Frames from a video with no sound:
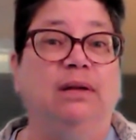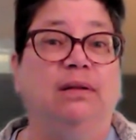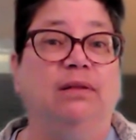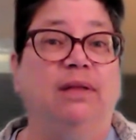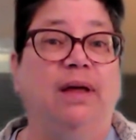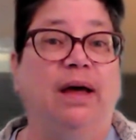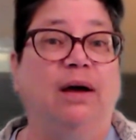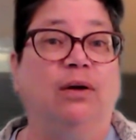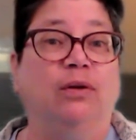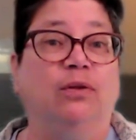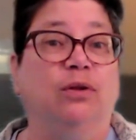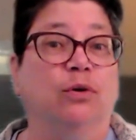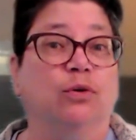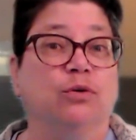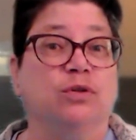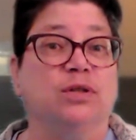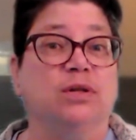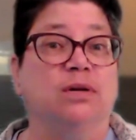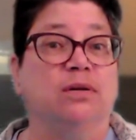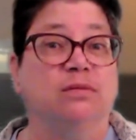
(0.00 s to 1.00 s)
that,
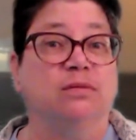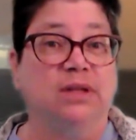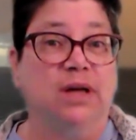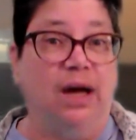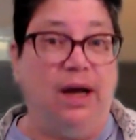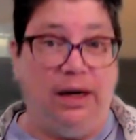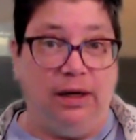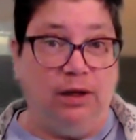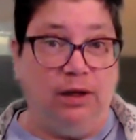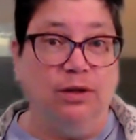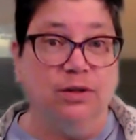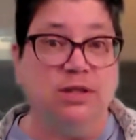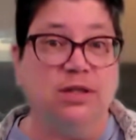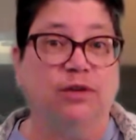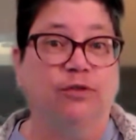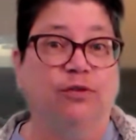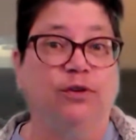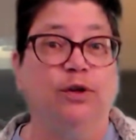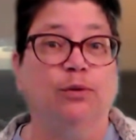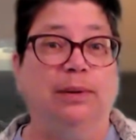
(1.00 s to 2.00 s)
those titles,
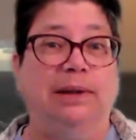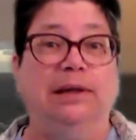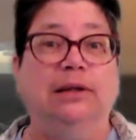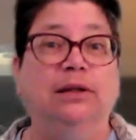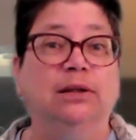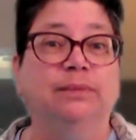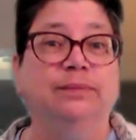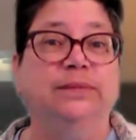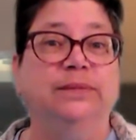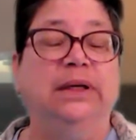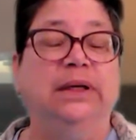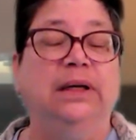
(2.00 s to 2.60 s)
if you will,